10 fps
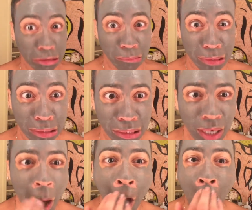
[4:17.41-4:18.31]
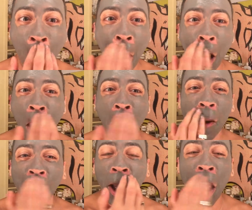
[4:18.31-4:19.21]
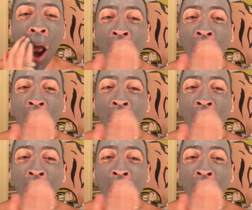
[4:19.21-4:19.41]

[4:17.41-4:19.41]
Oh my god, you know what I mean?